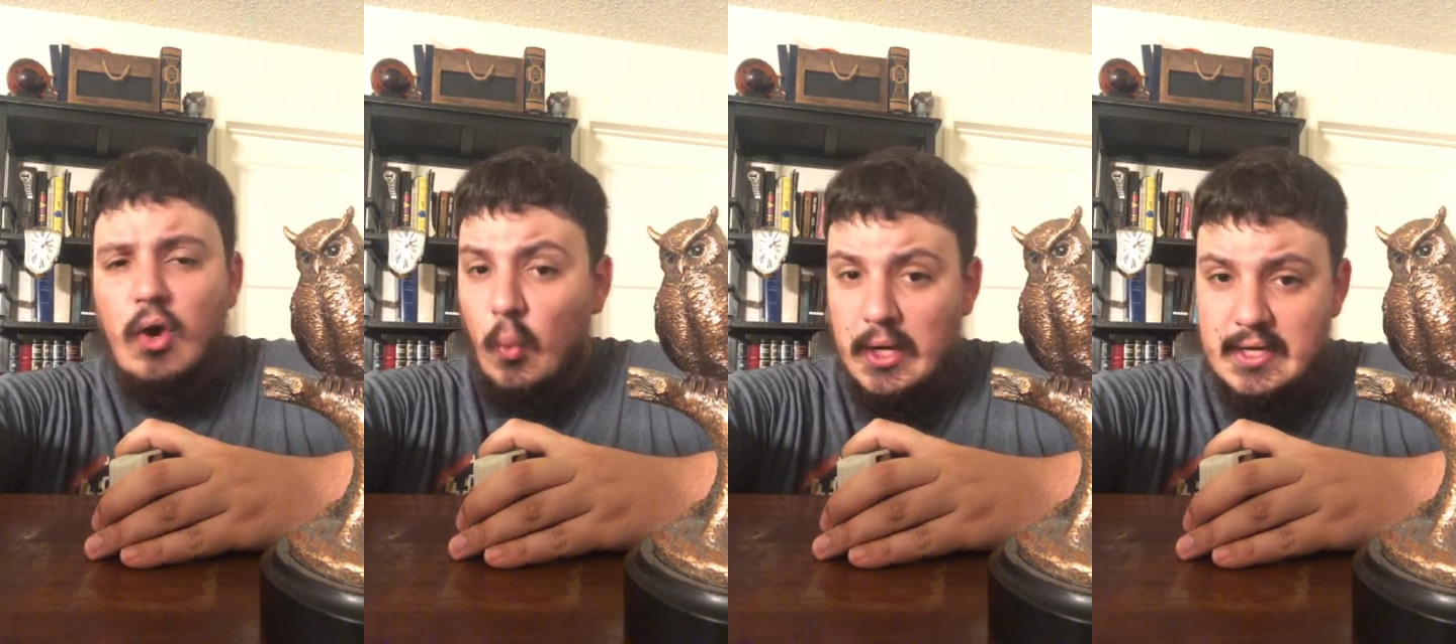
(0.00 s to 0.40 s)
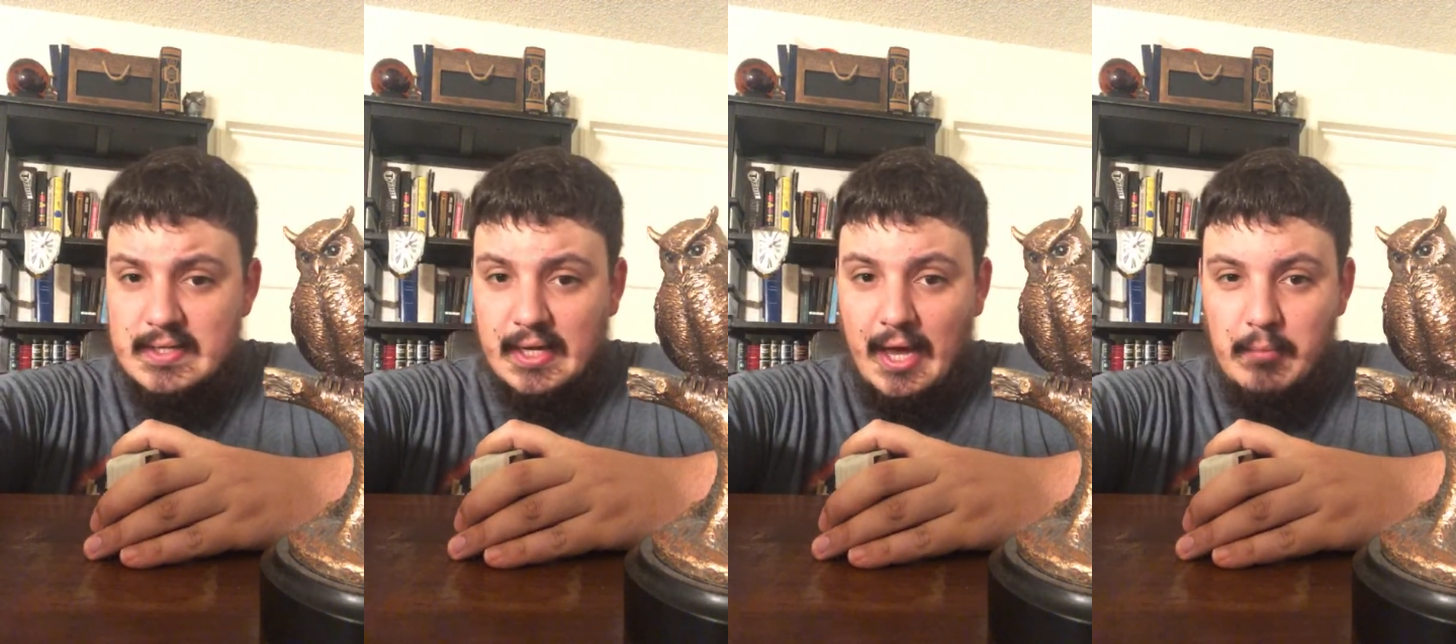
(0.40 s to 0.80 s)
What
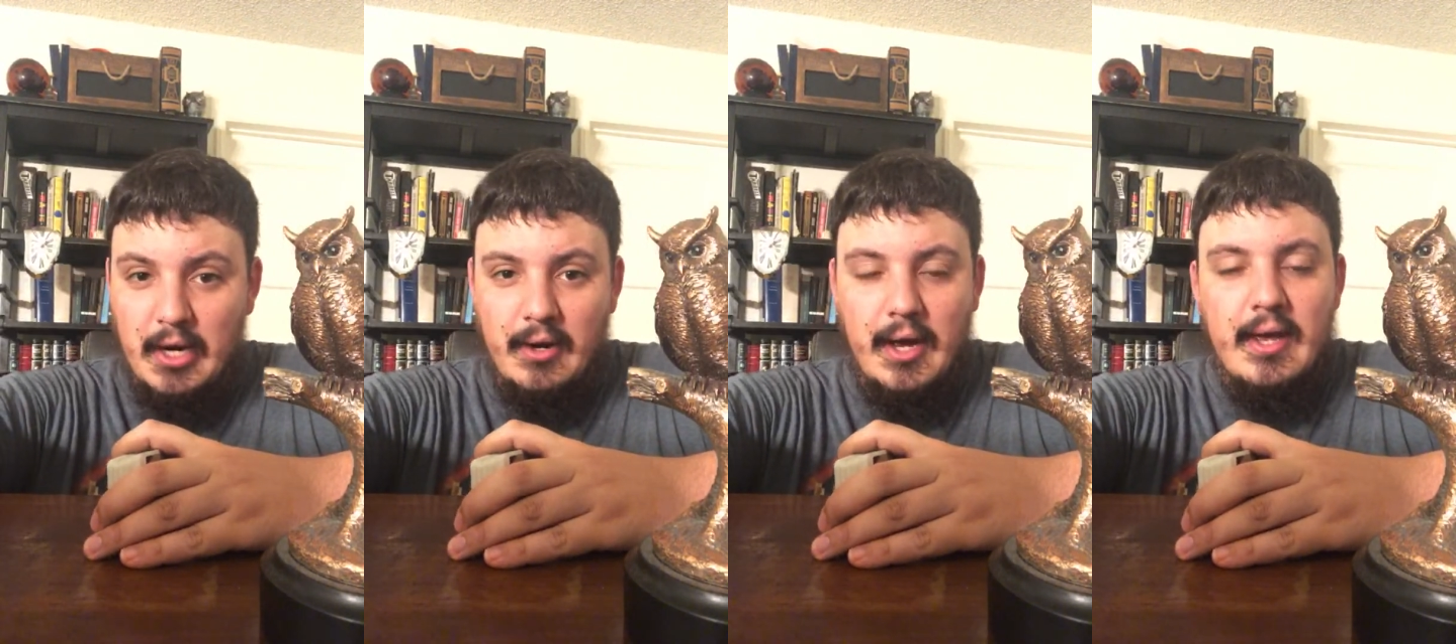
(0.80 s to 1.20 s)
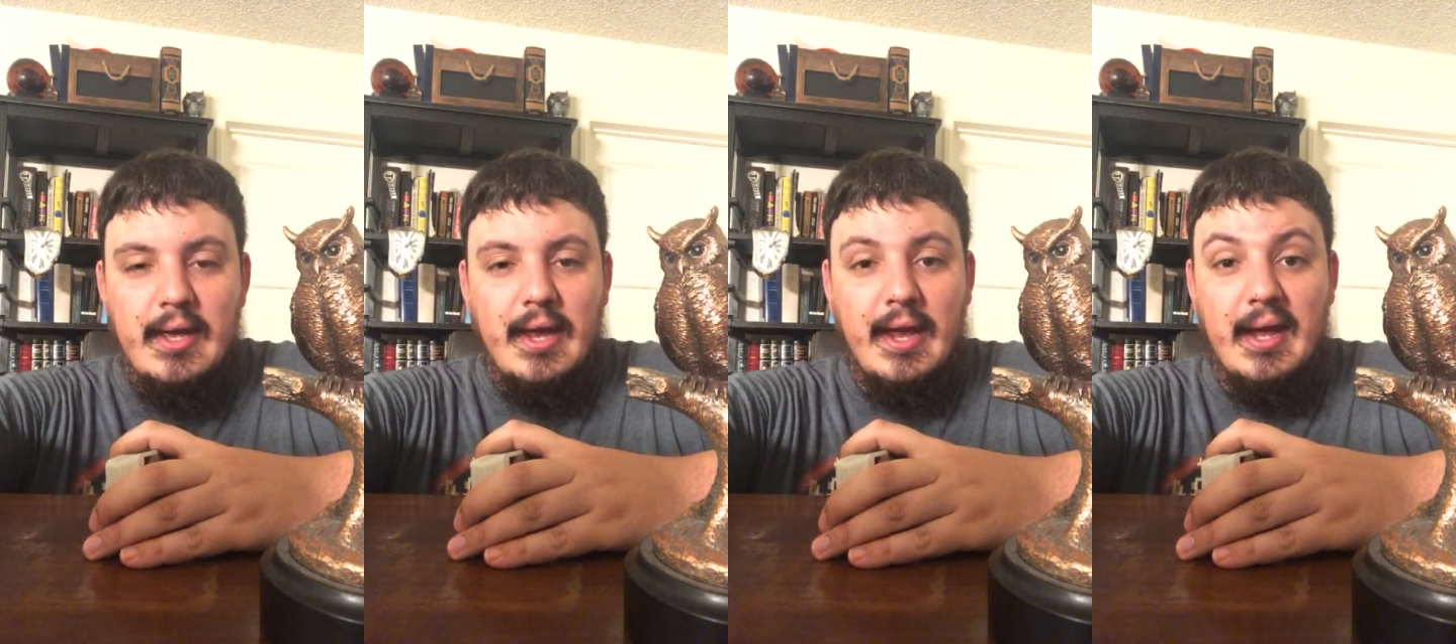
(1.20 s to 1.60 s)
is a chimera?
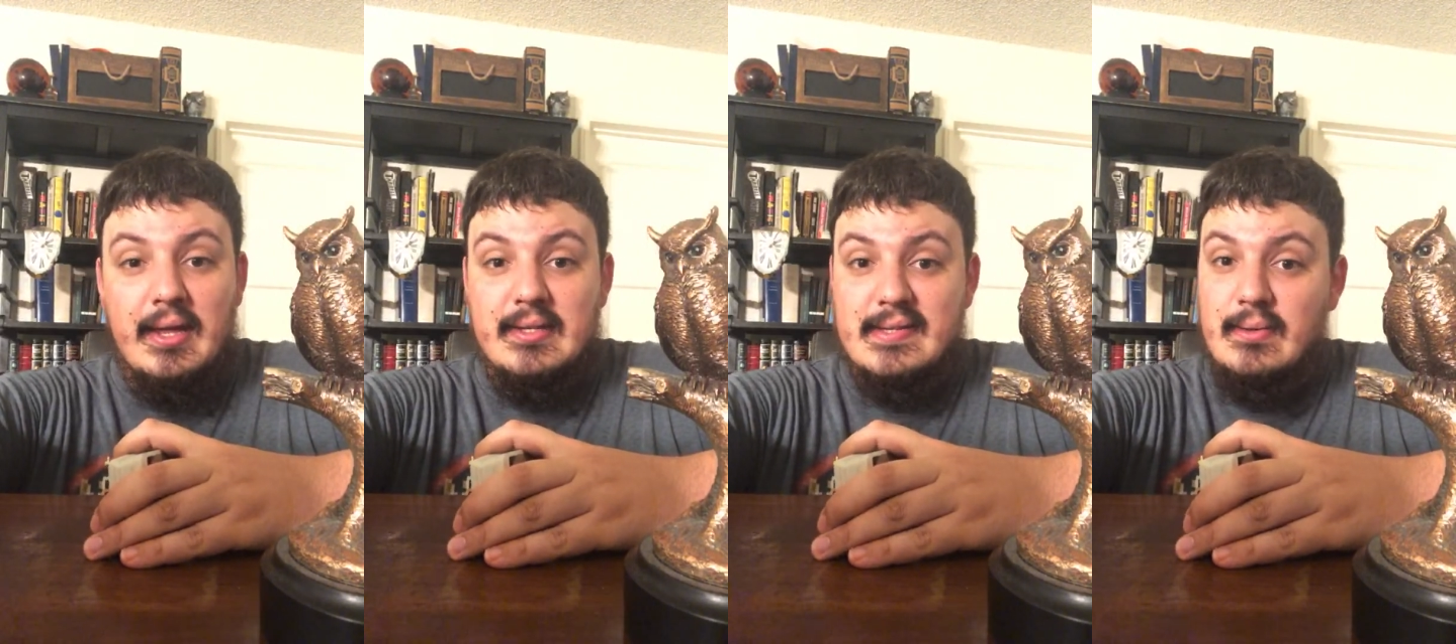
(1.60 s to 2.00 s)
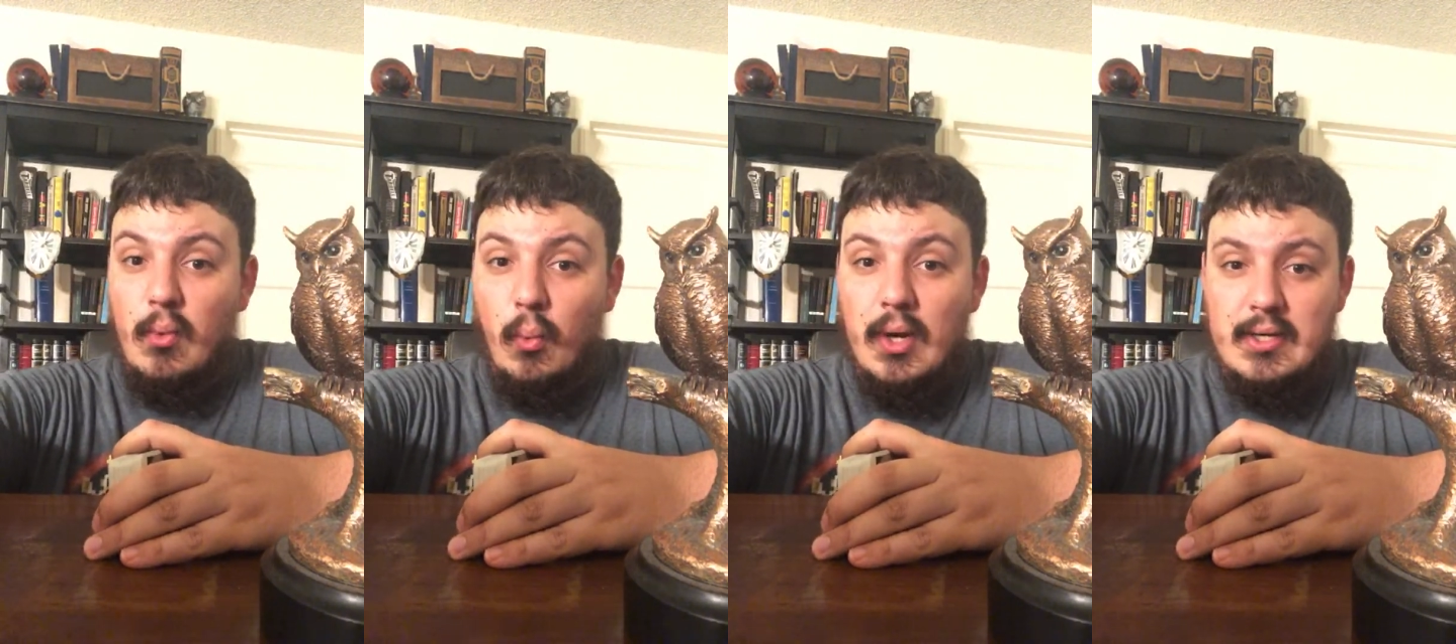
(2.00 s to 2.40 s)
And
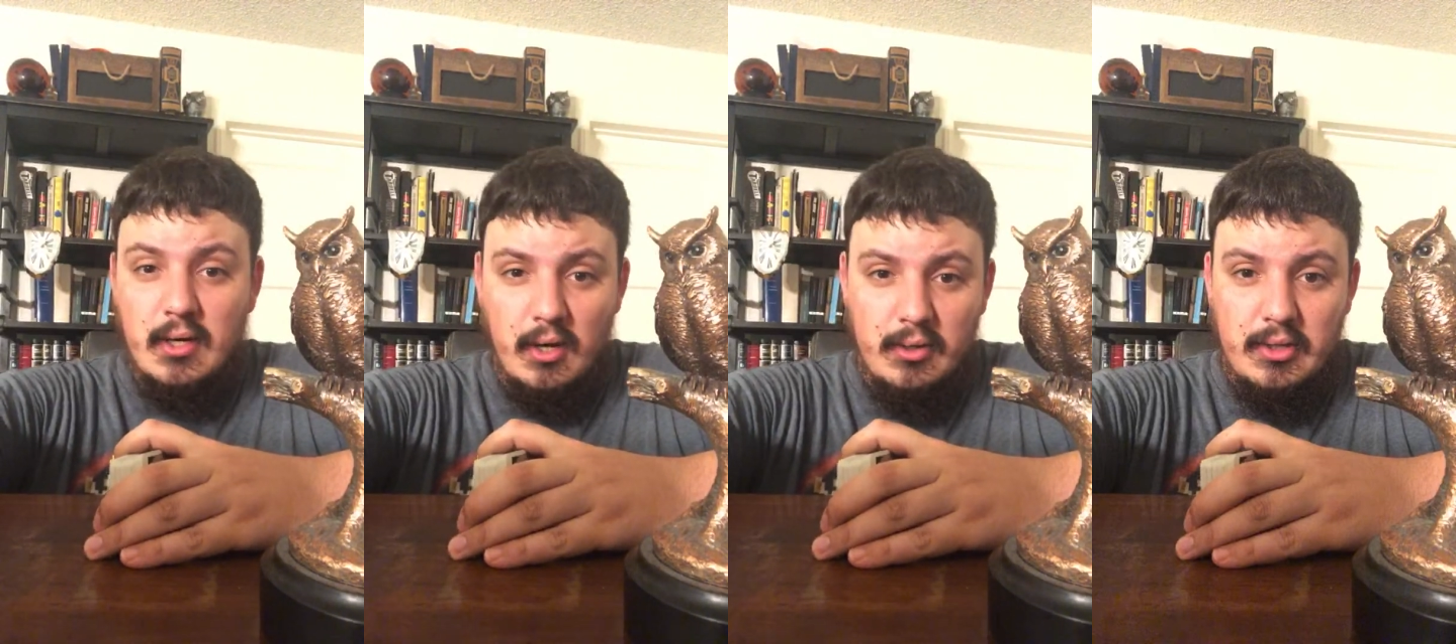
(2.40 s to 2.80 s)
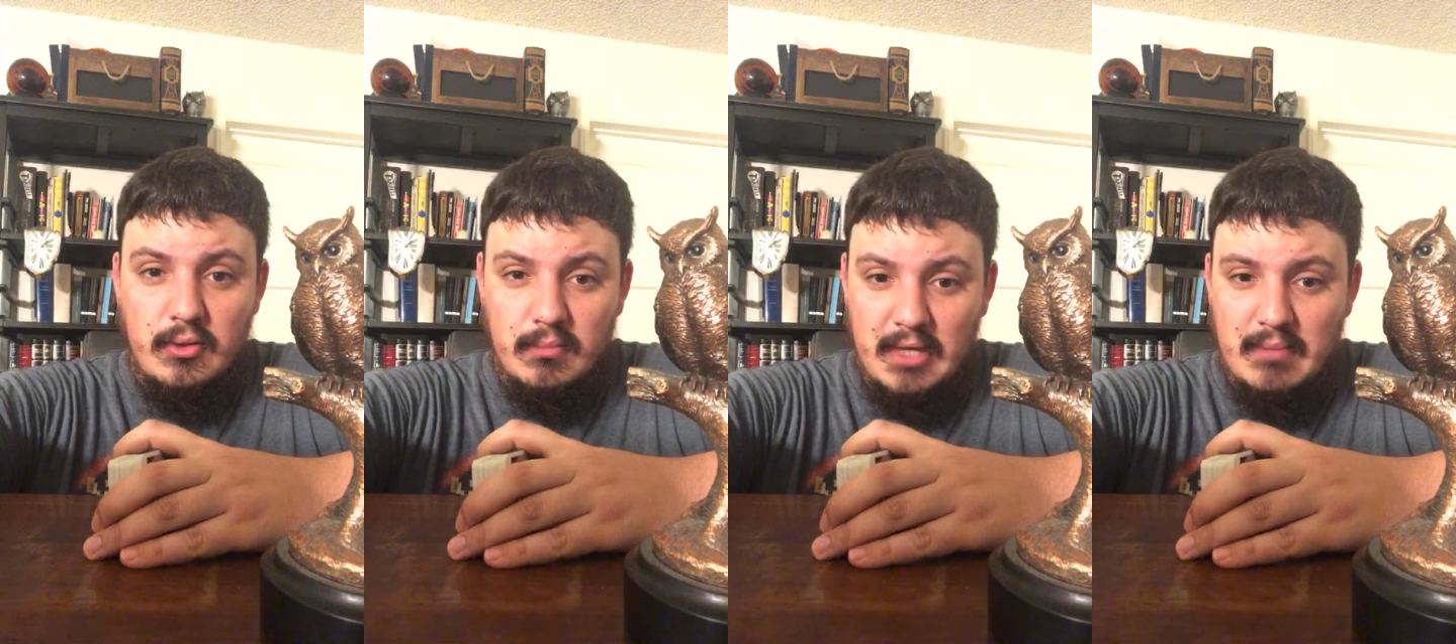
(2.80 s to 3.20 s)
what did Carl
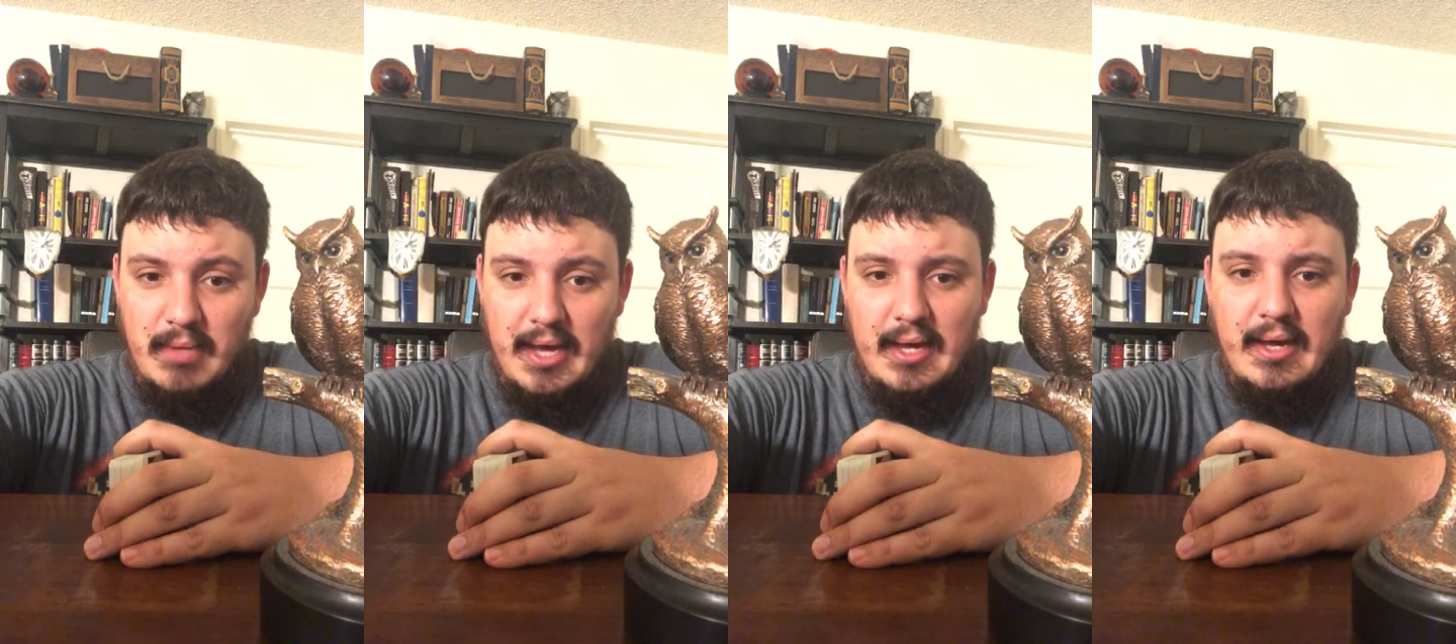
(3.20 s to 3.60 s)
Jung mean by it?